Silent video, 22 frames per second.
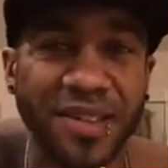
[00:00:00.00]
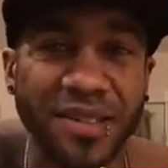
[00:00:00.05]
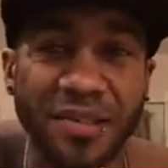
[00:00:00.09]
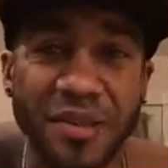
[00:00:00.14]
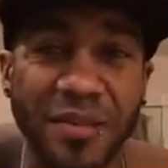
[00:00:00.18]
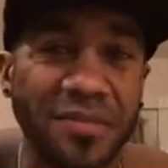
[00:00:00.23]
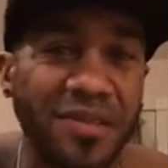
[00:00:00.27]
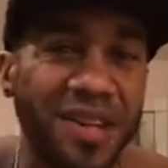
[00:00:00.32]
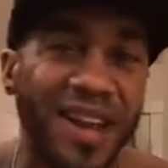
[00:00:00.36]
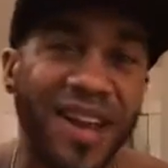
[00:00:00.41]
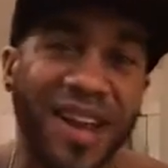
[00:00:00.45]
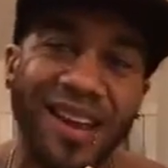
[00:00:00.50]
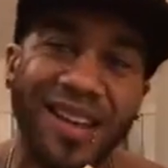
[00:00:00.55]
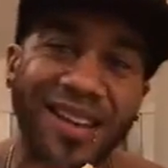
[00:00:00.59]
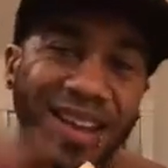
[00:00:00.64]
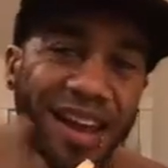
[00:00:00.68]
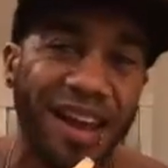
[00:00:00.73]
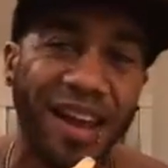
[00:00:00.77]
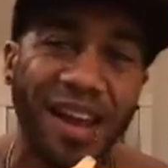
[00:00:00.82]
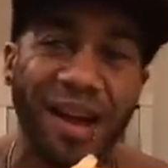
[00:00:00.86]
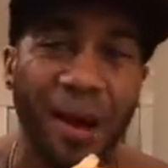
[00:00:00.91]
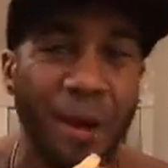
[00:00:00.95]
You know what I'm saying?
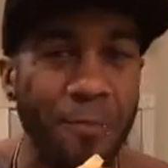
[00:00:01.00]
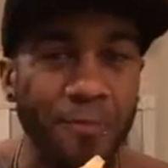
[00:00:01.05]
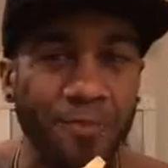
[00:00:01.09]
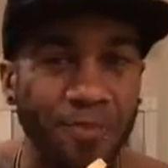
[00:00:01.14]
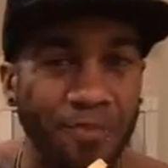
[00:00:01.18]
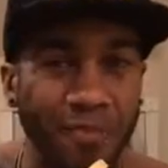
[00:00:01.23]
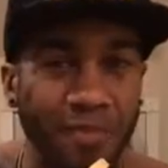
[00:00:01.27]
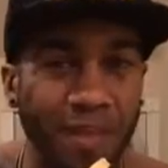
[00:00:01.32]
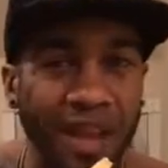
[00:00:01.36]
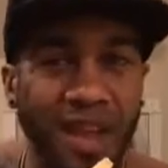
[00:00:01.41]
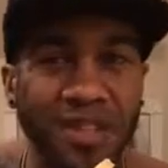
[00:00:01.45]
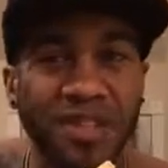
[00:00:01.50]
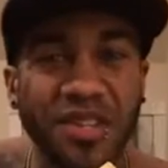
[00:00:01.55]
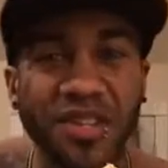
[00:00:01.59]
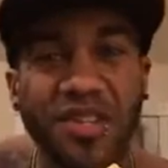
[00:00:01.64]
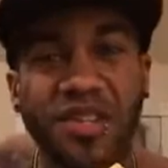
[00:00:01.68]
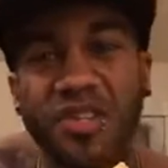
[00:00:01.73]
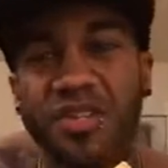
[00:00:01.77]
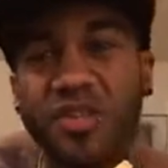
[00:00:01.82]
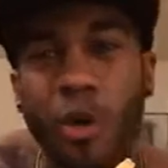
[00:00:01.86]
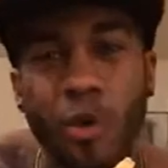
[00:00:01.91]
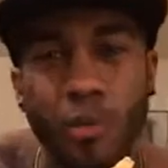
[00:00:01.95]
Like, it's a
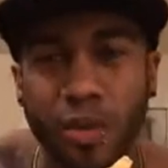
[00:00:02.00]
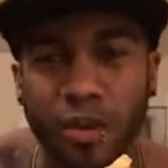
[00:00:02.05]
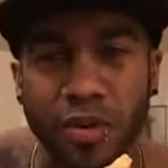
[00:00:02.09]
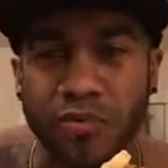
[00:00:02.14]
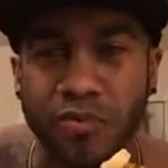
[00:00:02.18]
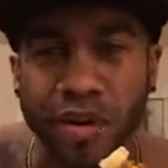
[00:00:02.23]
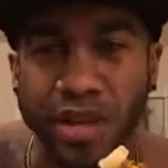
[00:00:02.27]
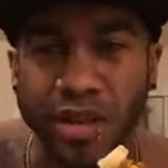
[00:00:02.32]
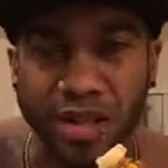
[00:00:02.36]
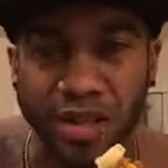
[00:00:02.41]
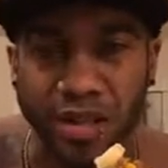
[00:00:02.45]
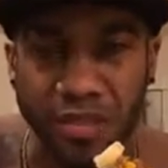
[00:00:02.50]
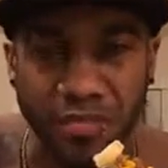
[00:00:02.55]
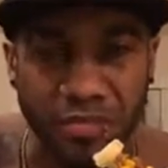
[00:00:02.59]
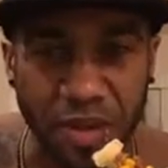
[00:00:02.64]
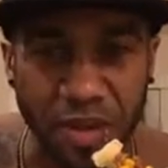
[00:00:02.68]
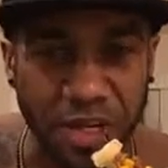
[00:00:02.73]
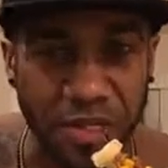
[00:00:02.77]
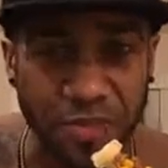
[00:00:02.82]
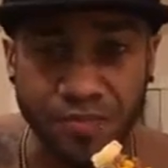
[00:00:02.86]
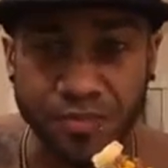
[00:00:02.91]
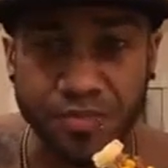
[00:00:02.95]
stupid reason,
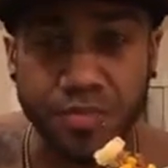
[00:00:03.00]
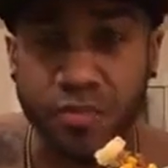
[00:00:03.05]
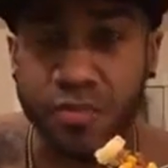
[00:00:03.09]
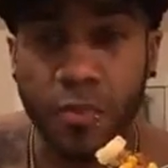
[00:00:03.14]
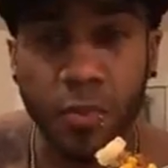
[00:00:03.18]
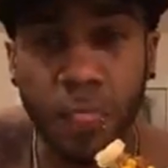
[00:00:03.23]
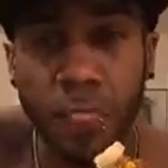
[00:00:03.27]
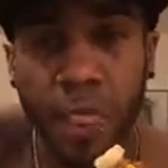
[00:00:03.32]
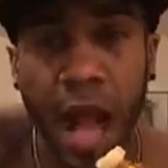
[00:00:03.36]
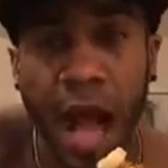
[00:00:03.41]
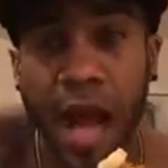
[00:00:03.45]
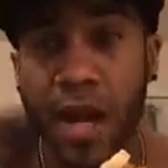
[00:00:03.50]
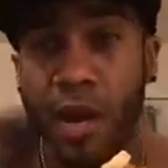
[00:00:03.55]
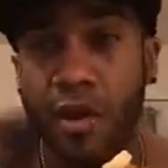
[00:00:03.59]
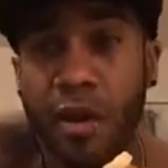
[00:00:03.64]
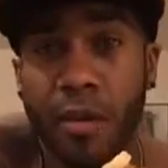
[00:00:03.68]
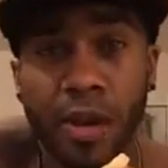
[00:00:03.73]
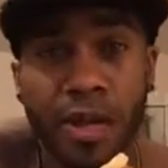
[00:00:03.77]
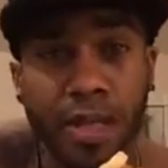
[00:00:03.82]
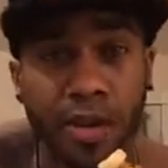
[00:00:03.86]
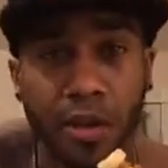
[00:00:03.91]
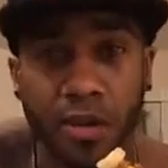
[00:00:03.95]
but I know
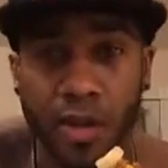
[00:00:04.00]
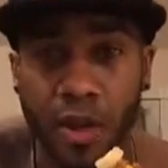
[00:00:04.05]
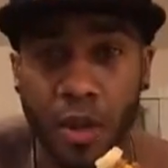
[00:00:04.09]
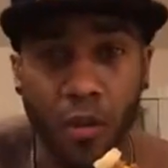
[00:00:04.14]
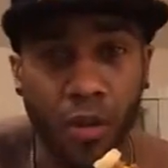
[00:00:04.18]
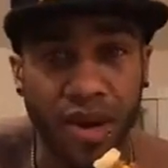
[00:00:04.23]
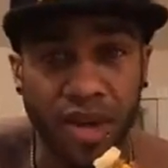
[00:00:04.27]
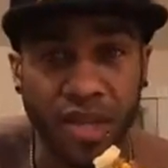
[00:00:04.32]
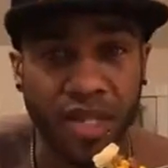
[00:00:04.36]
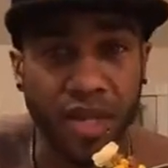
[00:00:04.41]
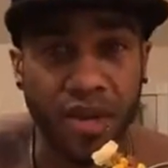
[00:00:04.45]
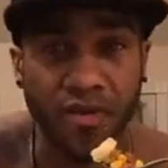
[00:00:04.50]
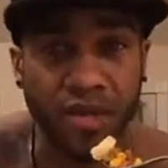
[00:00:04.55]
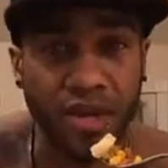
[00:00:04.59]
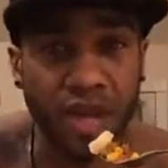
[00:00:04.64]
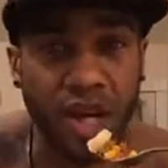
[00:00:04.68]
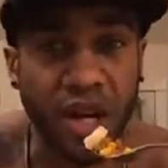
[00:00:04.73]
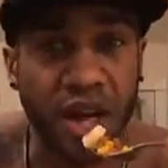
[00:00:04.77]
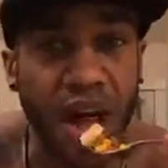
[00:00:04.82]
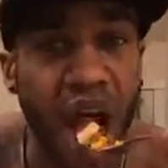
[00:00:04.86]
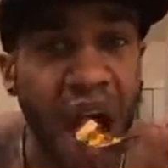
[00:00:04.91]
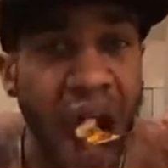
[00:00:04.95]
I'm not the only one that's ever
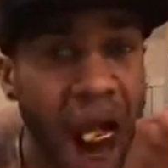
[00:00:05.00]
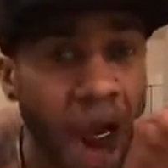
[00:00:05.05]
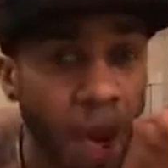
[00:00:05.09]
done it.